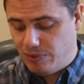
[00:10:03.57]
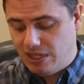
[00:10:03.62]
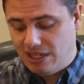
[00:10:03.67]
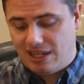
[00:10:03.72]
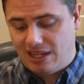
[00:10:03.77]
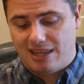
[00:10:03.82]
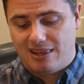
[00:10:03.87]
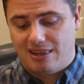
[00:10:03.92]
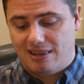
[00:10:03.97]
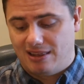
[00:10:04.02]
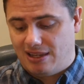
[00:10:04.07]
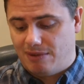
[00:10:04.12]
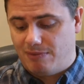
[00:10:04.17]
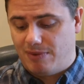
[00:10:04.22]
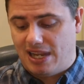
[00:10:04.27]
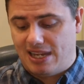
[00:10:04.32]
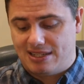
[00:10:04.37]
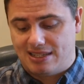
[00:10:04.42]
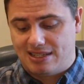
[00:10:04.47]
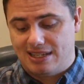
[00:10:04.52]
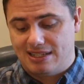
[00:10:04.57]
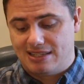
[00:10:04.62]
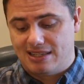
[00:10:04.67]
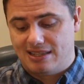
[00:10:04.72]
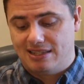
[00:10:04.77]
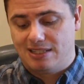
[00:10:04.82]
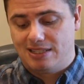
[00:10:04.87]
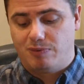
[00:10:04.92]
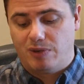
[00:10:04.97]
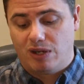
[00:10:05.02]
big and a mask that's
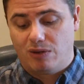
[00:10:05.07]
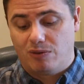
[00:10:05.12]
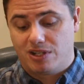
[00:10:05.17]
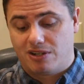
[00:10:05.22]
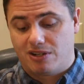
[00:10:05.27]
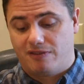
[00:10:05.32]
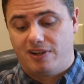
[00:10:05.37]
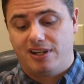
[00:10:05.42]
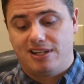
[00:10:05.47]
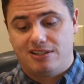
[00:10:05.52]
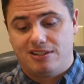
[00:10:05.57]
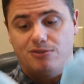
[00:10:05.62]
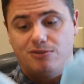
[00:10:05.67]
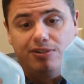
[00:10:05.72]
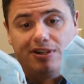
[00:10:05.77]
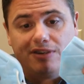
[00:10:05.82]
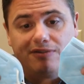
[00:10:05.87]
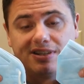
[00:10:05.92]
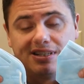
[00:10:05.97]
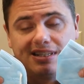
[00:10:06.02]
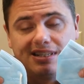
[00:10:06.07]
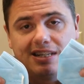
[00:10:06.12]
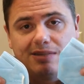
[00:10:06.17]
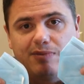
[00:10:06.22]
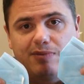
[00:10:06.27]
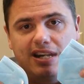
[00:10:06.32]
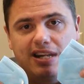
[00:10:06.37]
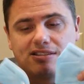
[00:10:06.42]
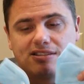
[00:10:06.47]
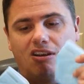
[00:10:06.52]
this big, which are very two different size
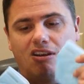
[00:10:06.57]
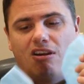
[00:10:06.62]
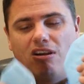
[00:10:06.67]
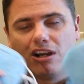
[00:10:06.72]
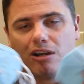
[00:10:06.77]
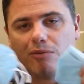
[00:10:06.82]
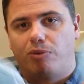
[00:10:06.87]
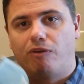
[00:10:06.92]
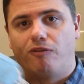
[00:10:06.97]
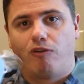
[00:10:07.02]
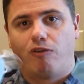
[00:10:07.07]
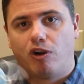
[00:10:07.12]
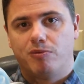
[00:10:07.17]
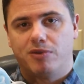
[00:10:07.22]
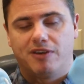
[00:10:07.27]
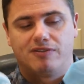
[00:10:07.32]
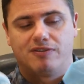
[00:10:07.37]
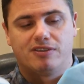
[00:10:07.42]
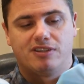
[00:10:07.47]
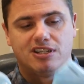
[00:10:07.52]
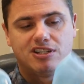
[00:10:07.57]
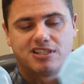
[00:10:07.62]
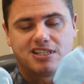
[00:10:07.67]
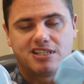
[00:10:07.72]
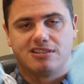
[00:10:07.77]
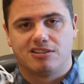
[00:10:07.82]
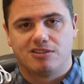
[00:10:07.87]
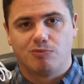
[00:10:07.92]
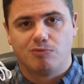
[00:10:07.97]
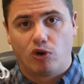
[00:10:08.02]
masks, are going to perform differently just
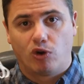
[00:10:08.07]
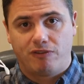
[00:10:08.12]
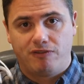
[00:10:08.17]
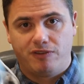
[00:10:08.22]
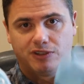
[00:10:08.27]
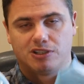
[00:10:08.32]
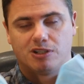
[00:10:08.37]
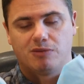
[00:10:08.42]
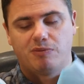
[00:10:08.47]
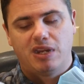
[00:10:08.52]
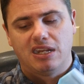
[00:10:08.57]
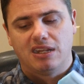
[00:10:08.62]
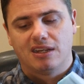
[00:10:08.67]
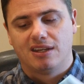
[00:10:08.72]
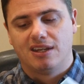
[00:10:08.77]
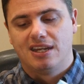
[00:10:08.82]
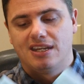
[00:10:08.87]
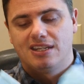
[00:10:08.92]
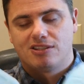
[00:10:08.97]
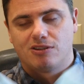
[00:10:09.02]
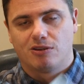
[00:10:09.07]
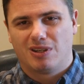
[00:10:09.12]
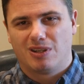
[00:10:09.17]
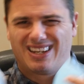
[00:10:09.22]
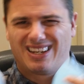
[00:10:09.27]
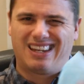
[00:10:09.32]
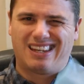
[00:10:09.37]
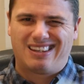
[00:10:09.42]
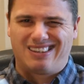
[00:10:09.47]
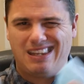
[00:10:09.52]
because there's more filter media. So
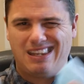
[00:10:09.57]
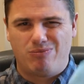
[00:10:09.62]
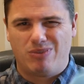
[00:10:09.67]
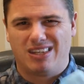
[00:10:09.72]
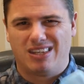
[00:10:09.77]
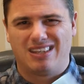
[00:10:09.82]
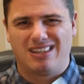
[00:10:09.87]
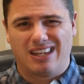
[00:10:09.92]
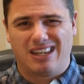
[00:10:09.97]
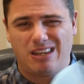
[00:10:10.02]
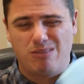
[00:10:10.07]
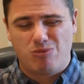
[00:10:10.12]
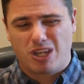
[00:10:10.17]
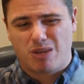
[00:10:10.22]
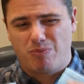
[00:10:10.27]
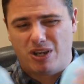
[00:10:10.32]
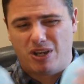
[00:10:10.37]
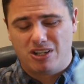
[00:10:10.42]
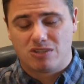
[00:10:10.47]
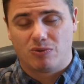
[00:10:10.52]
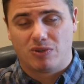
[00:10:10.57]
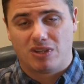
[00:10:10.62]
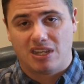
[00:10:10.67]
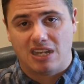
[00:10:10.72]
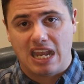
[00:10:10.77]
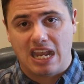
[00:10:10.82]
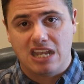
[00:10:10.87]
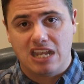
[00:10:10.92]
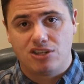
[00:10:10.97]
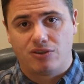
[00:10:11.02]
keep the keep the comparison
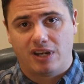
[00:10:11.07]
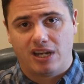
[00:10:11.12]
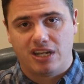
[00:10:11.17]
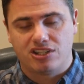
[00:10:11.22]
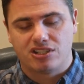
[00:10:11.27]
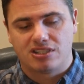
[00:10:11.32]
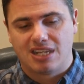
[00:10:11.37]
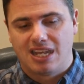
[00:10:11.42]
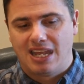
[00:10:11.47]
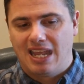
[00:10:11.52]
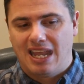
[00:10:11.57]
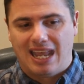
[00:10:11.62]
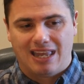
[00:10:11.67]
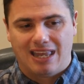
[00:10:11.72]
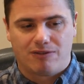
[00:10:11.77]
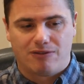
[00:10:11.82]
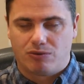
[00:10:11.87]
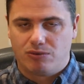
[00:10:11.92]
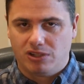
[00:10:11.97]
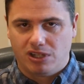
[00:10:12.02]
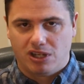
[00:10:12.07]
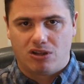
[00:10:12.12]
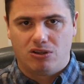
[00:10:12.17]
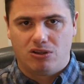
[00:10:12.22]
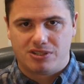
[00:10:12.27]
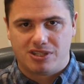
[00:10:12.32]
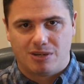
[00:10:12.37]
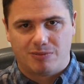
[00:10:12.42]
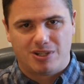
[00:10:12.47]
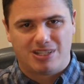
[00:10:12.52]
within age ranges. And if they're really
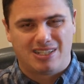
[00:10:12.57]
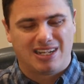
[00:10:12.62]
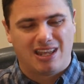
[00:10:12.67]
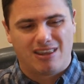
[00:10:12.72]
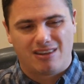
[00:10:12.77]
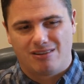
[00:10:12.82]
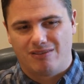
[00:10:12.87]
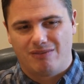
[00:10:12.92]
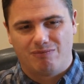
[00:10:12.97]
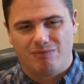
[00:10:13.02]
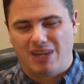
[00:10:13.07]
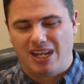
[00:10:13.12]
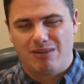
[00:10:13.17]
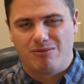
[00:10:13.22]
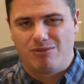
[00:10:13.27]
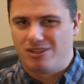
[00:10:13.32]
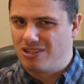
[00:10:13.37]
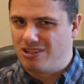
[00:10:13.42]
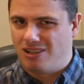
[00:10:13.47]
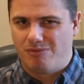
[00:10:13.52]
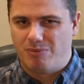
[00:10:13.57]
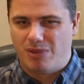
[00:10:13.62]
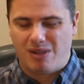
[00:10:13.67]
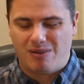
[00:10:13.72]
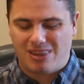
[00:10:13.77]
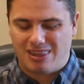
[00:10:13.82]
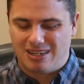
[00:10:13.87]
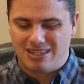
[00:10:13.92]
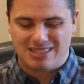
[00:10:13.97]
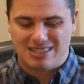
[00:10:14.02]
close numbers together, my result
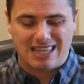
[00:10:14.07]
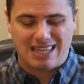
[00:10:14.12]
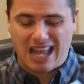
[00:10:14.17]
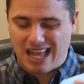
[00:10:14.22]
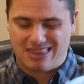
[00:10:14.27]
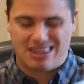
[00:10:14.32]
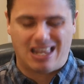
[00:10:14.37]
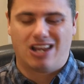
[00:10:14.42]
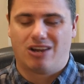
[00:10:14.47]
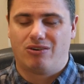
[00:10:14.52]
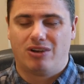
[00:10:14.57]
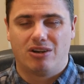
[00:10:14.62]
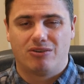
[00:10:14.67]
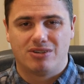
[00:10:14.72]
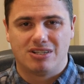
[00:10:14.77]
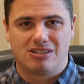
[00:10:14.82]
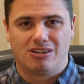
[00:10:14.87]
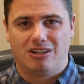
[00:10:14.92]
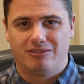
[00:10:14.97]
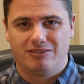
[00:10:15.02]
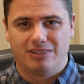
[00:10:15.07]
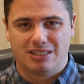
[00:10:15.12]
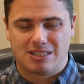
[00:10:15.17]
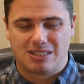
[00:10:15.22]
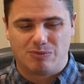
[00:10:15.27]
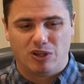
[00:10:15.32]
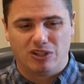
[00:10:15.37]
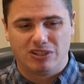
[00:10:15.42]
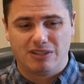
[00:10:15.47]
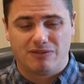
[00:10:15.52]
method is not that great at resolving
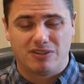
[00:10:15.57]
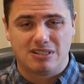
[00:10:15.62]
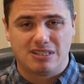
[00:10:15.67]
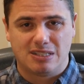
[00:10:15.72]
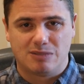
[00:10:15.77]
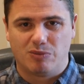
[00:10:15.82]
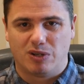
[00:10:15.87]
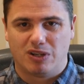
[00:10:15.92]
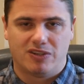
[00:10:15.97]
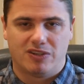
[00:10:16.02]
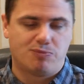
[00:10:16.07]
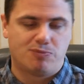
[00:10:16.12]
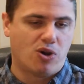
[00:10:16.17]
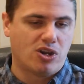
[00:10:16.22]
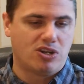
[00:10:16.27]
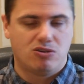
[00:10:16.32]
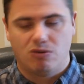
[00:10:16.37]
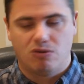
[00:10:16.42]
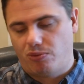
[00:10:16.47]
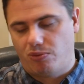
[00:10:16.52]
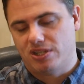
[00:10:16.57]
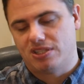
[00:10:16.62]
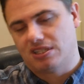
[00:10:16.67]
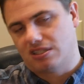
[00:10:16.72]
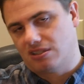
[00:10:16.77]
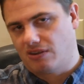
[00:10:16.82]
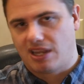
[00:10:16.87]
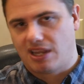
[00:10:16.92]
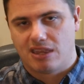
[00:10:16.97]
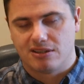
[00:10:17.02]
small differences, but if it's 0.2 and
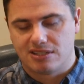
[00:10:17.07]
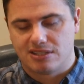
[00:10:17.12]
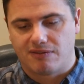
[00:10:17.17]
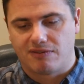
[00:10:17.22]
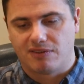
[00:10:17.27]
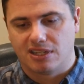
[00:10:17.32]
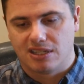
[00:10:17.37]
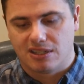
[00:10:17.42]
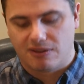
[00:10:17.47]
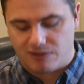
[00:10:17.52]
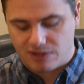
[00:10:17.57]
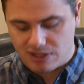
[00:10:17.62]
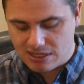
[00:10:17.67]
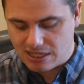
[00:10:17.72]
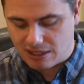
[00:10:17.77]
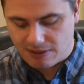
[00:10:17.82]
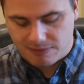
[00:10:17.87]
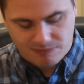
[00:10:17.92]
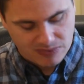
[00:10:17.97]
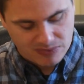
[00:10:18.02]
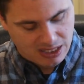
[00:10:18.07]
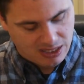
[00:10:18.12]
0.6, okay, there's definitely a difference there.